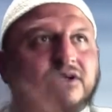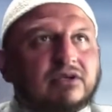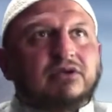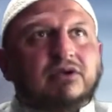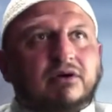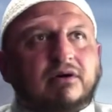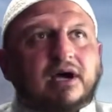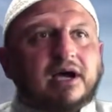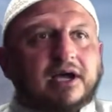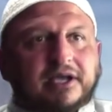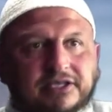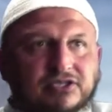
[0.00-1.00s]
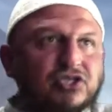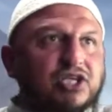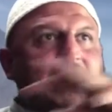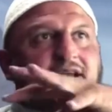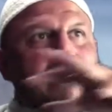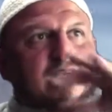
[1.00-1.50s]

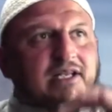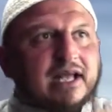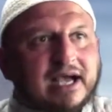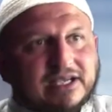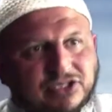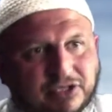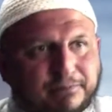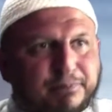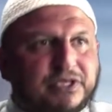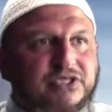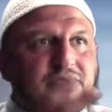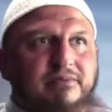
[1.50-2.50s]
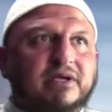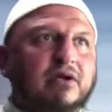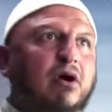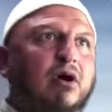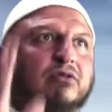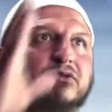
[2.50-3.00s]
inside a glass and prism and
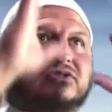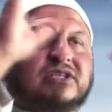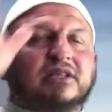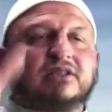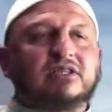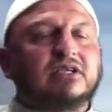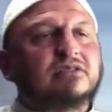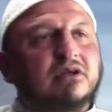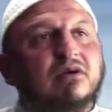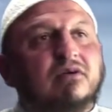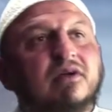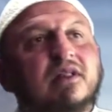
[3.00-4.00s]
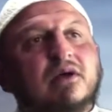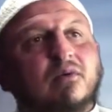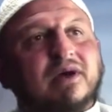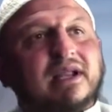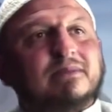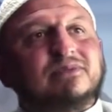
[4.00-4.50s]
all those other things. No.
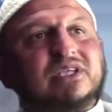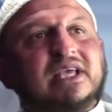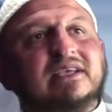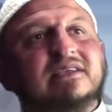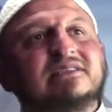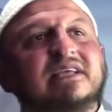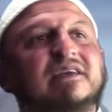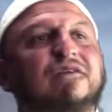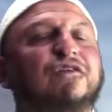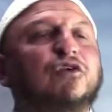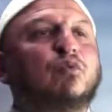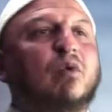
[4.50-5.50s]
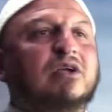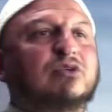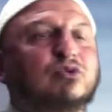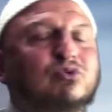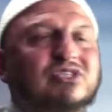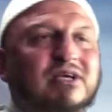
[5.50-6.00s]
What I'm saying is that if you want to
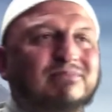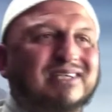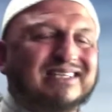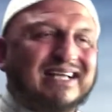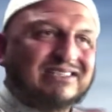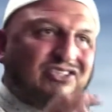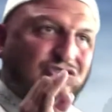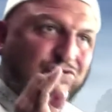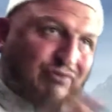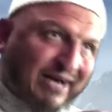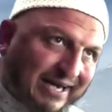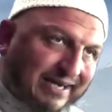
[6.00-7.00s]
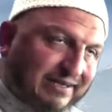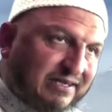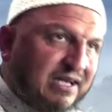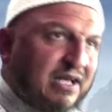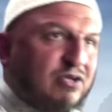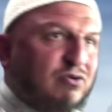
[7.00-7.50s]
do something that's great,
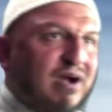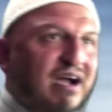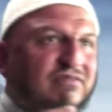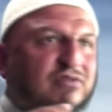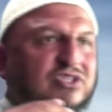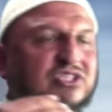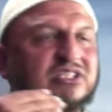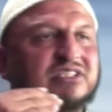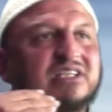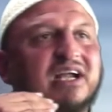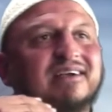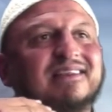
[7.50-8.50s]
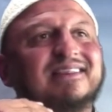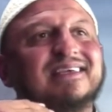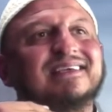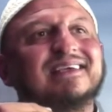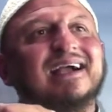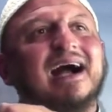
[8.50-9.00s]
you have to start thinking